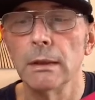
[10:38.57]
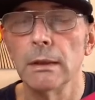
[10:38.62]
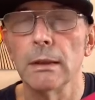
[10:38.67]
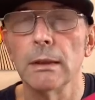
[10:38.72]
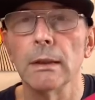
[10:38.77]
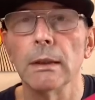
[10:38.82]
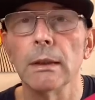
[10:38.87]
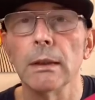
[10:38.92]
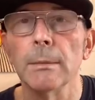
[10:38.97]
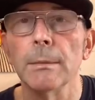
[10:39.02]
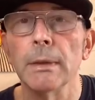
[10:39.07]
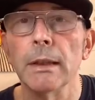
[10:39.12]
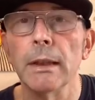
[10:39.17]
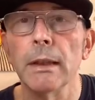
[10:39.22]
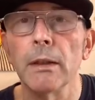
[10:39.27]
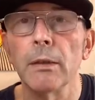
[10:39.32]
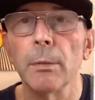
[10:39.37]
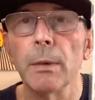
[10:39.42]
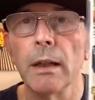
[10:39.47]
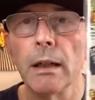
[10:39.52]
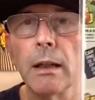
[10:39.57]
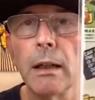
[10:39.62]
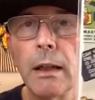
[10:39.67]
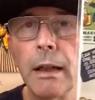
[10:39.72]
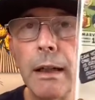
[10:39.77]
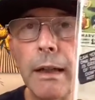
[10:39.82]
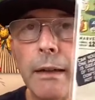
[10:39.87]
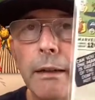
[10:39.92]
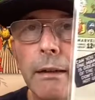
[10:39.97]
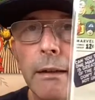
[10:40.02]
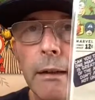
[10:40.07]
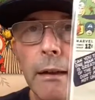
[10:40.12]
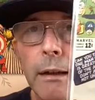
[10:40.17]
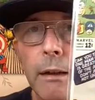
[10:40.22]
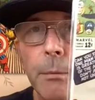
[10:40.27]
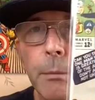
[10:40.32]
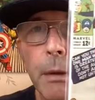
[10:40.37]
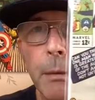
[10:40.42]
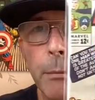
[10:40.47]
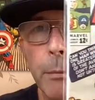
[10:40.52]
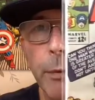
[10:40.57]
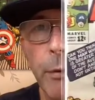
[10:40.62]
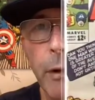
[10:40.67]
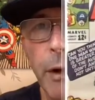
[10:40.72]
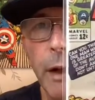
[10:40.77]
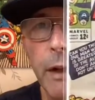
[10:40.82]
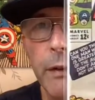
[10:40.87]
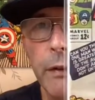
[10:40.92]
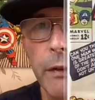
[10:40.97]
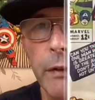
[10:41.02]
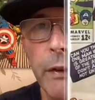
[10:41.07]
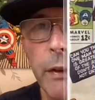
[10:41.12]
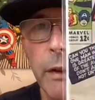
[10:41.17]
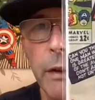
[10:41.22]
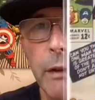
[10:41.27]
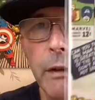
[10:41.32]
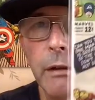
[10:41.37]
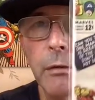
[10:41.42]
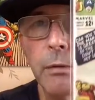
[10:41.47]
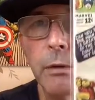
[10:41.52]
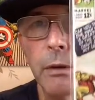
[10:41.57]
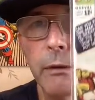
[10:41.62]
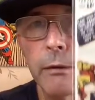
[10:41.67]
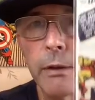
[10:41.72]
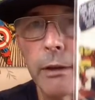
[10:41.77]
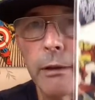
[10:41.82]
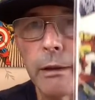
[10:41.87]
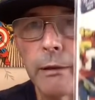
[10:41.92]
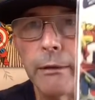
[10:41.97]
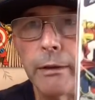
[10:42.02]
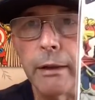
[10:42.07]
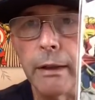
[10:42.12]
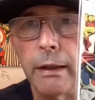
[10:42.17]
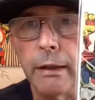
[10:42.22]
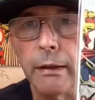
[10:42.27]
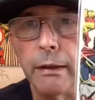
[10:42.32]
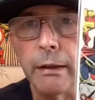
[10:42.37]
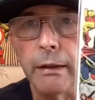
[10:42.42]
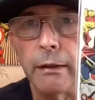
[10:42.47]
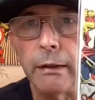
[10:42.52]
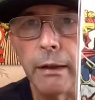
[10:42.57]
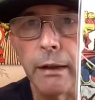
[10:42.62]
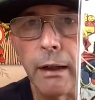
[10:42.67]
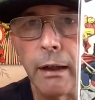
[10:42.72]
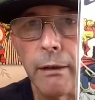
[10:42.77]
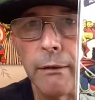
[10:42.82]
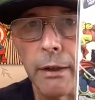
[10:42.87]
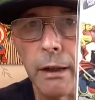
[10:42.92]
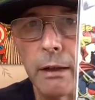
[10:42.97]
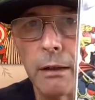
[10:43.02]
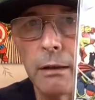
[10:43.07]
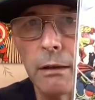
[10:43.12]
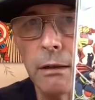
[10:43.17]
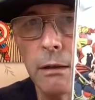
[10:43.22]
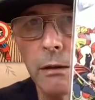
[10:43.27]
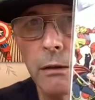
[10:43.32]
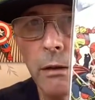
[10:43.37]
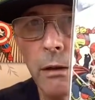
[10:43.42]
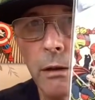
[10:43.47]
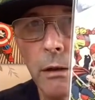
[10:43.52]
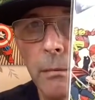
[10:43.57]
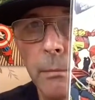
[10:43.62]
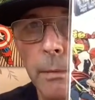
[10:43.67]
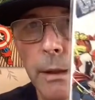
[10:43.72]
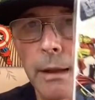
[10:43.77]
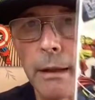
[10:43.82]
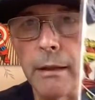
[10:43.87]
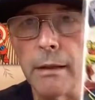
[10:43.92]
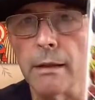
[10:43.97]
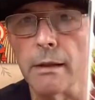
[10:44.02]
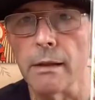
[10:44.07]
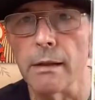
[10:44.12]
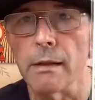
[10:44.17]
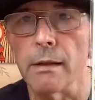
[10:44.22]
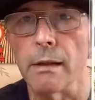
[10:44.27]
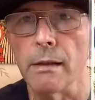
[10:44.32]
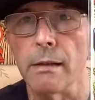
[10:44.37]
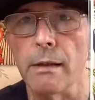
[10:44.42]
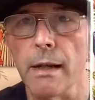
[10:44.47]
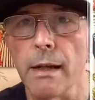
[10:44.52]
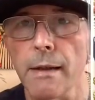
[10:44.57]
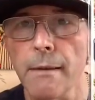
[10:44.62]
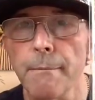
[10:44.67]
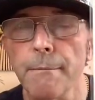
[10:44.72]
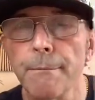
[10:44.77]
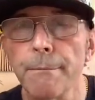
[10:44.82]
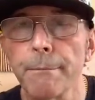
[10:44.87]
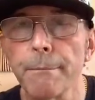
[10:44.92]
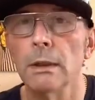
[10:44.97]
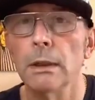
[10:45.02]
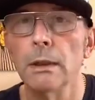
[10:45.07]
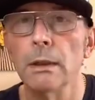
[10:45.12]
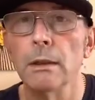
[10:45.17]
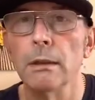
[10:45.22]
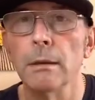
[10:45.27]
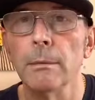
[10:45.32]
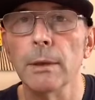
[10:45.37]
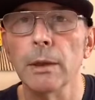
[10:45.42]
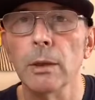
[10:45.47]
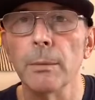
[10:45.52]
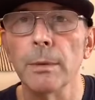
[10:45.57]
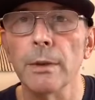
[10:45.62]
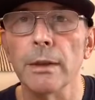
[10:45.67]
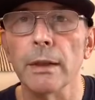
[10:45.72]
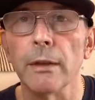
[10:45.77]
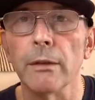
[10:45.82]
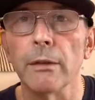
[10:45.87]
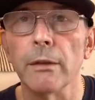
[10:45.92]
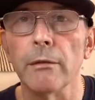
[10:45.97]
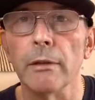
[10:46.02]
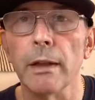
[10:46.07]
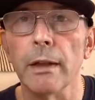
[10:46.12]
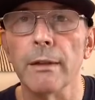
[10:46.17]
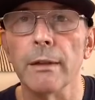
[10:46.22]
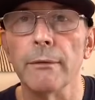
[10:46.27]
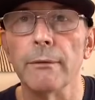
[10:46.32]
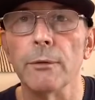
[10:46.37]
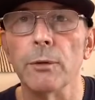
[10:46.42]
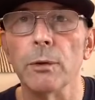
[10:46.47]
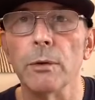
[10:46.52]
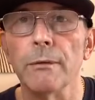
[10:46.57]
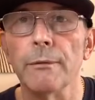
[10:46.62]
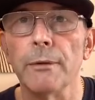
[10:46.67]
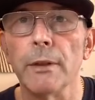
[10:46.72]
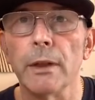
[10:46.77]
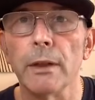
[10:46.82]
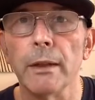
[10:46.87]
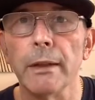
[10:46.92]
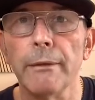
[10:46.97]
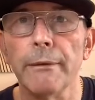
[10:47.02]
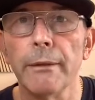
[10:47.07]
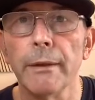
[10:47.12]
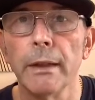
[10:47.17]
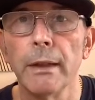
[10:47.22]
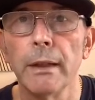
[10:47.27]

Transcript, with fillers: Um, he has been cleaned, he has been pressed. This was a very, very dirty cover. Looks a lot better than it did then hoping that's around a four or five,